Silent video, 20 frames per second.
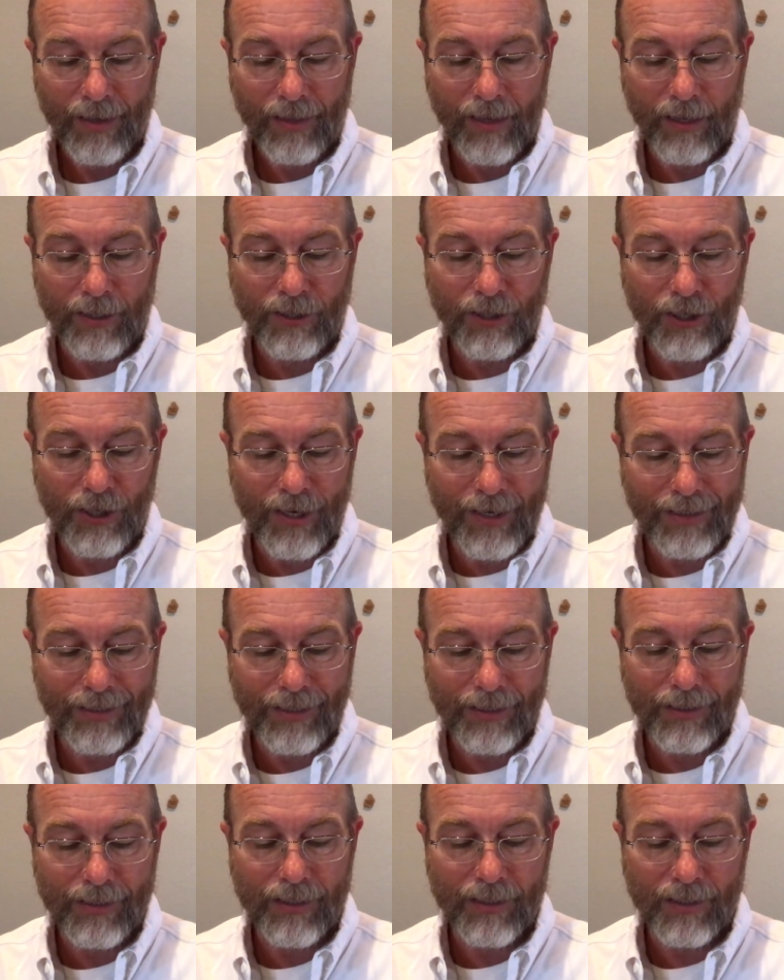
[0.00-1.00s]
that
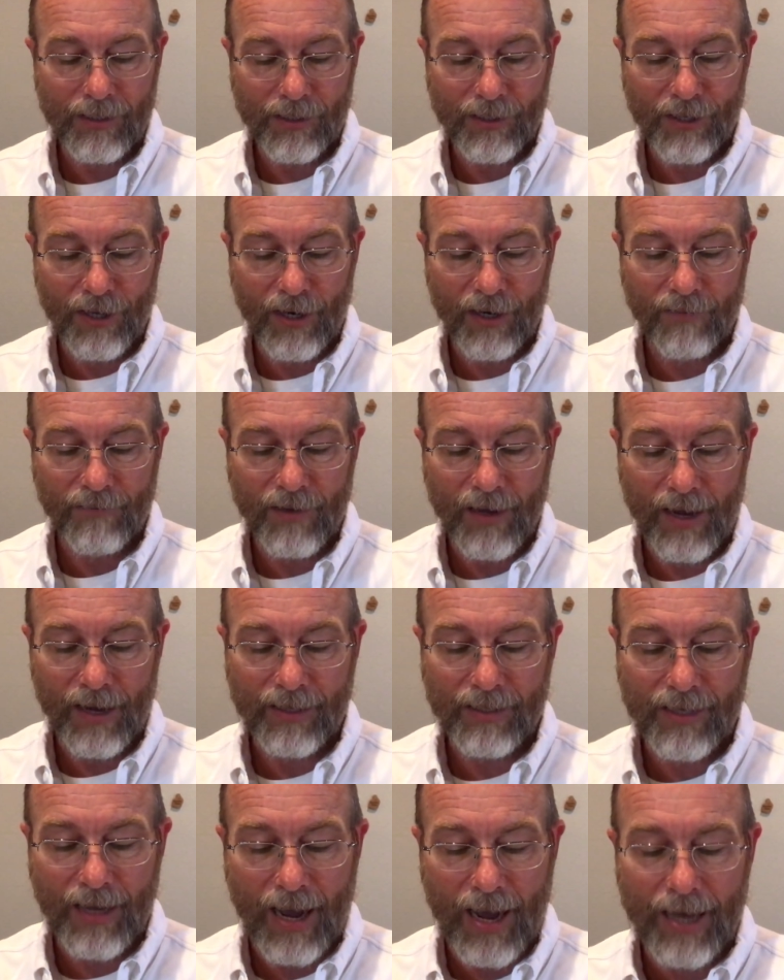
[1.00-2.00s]
Jesus is the Son of
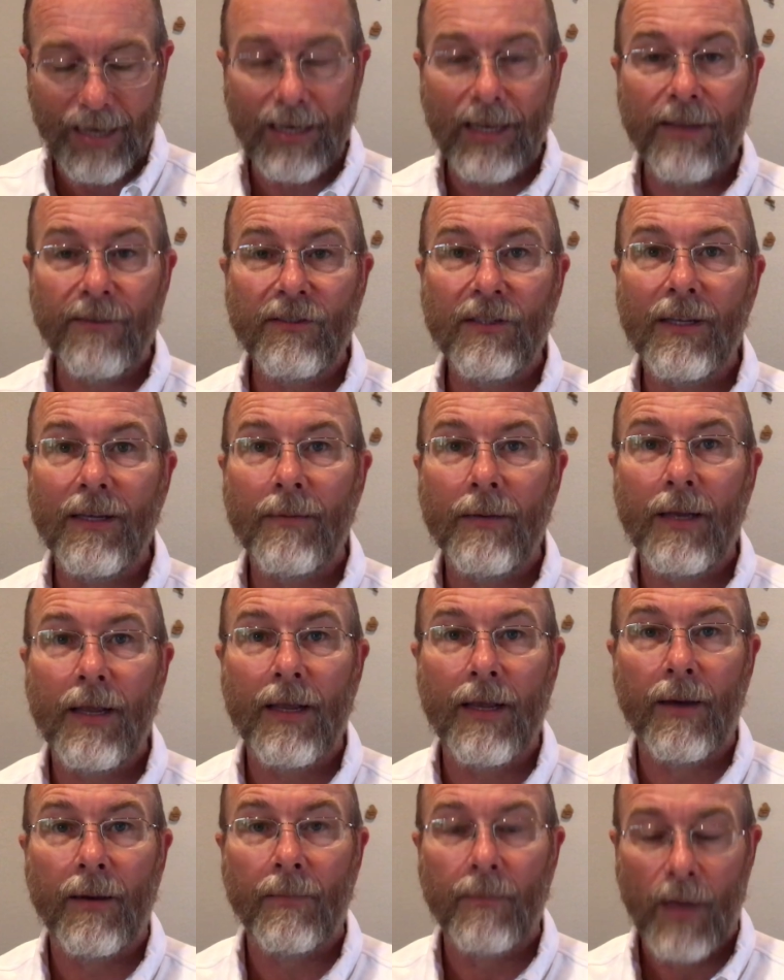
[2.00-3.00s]
God, God lives in
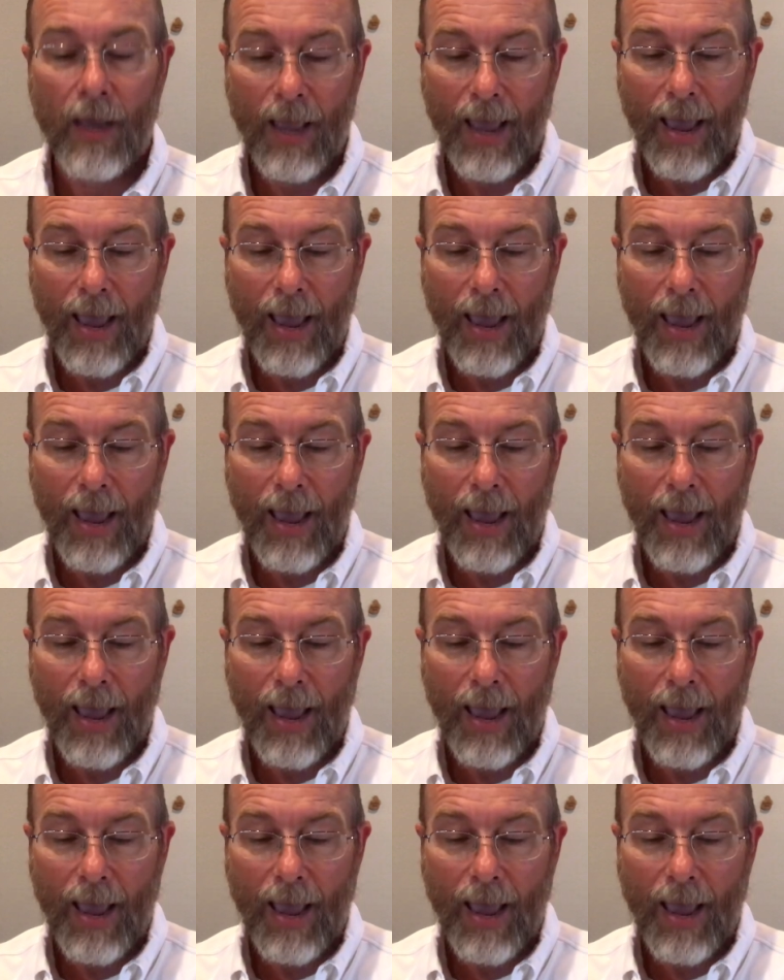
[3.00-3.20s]
him